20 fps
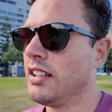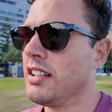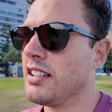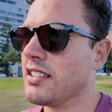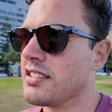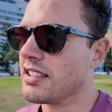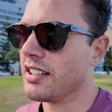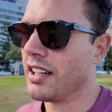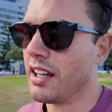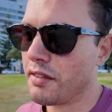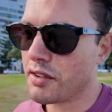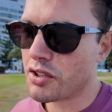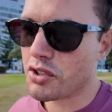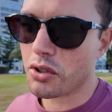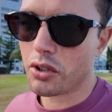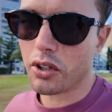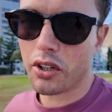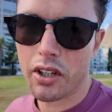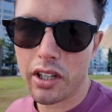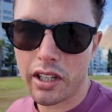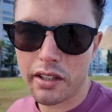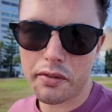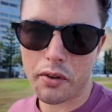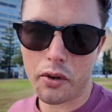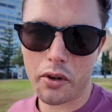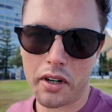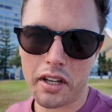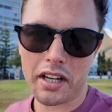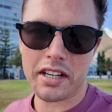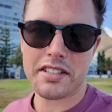it's never too early
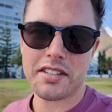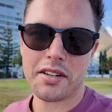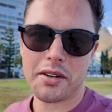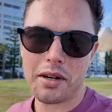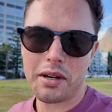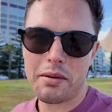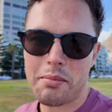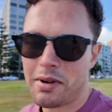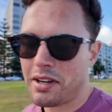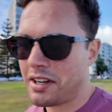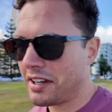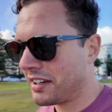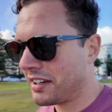for an ice cream.